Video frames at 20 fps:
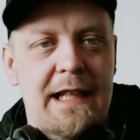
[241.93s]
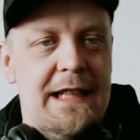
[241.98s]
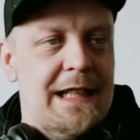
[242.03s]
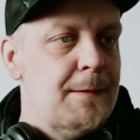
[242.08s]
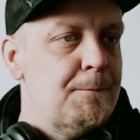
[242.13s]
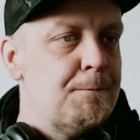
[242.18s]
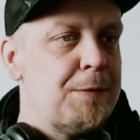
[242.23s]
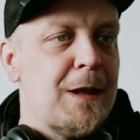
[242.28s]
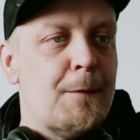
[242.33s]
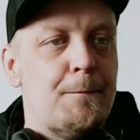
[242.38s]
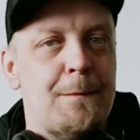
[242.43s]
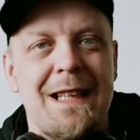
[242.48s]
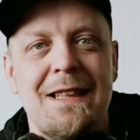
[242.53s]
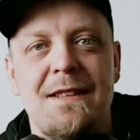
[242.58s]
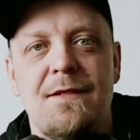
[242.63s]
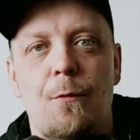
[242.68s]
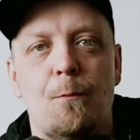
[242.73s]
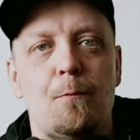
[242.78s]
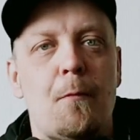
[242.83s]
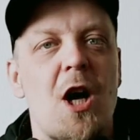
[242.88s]

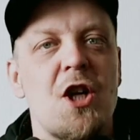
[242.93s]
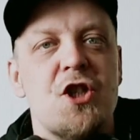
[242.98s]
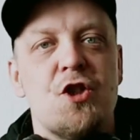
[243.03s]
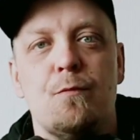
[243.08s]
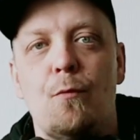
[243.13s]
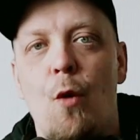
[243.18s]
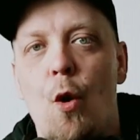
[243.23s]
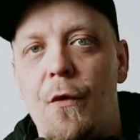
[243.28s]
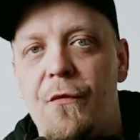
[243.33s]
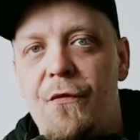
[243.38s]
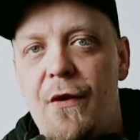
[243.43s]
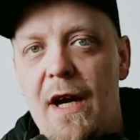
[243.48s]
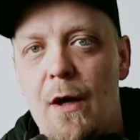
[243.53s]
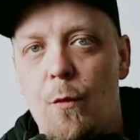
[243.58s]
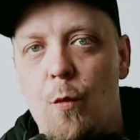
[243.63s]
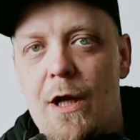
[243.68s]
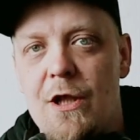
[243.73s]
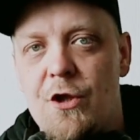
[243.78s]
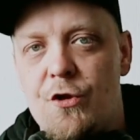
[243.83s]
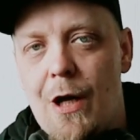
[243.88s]
implement much more
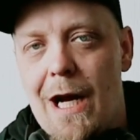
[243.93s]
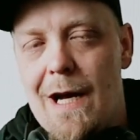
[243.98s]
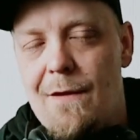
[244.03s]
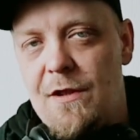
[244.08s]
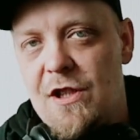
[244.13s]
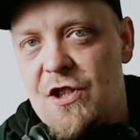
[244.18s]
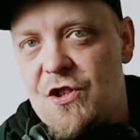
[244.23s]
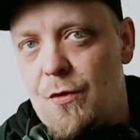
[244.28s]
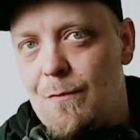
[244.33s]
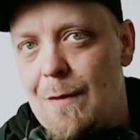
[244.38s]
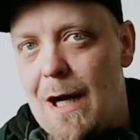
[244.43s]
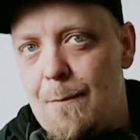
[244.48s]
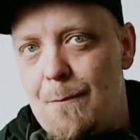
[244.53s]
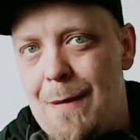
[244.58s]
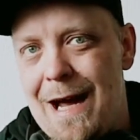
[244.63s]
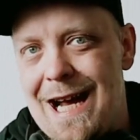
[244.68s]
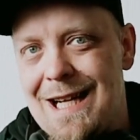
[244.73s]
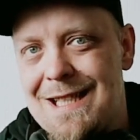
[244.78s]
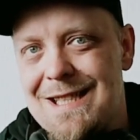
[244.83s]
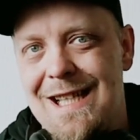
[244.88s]
fairway drivers to my
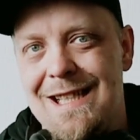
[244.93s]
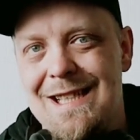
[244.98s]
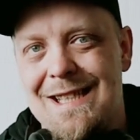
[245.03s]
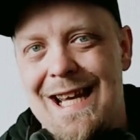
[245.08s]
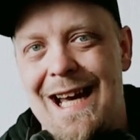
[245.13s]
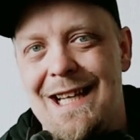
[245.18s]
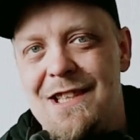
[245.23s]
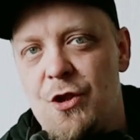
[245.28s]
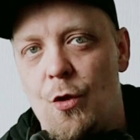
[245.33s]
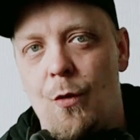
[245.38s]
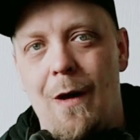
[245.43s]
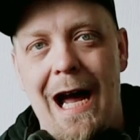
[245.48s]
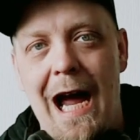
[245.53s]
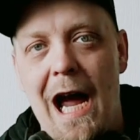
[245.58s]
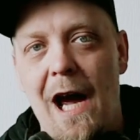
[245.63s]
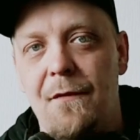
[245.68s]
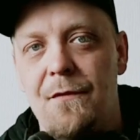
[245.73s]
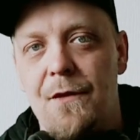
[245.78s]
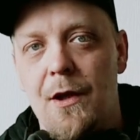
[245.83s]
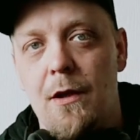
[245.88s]
bag, since I don't
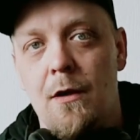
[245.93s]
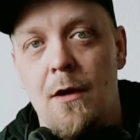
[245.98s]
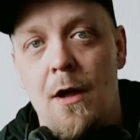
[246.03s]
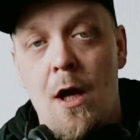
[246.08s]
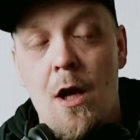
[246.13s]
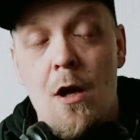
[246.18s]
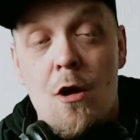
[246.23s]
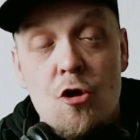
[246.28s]
have the